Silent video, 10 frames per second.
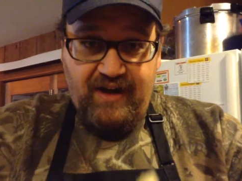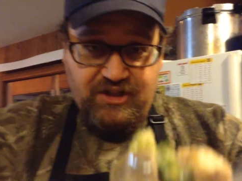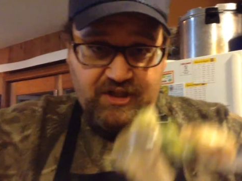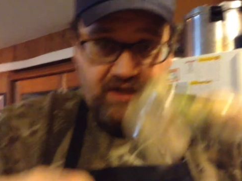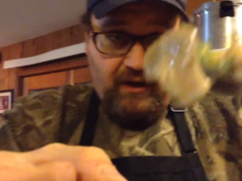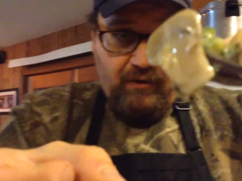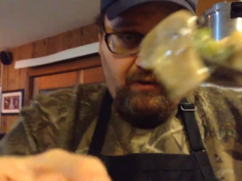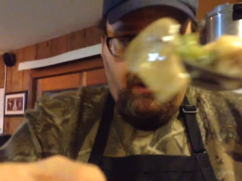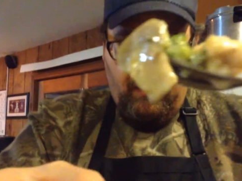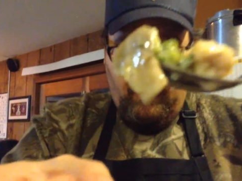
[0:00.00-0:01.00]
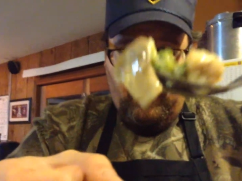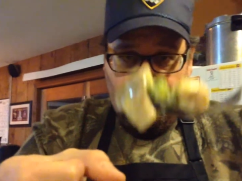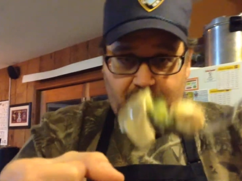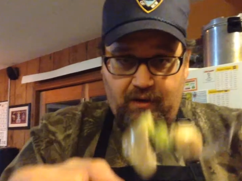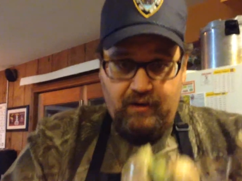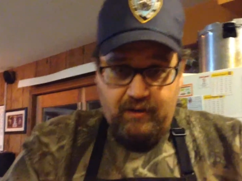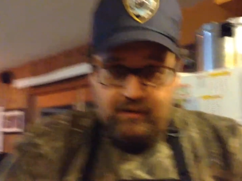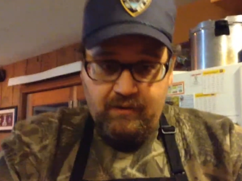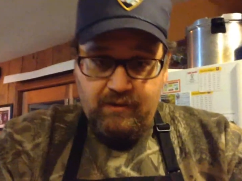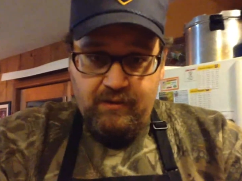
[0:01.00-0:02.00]
an HD now. Oh.
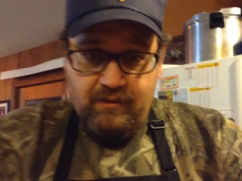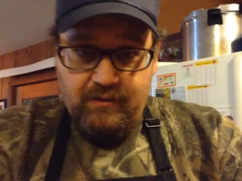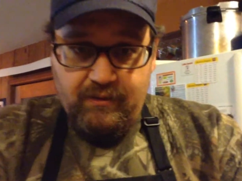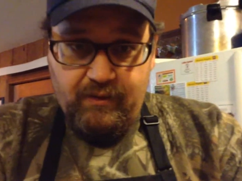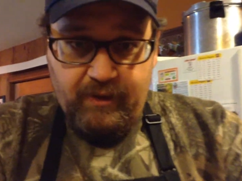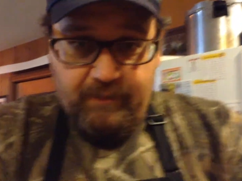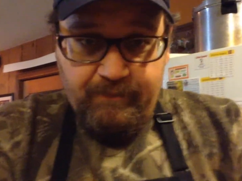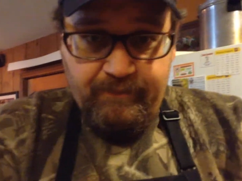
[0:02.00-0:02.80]
There we go.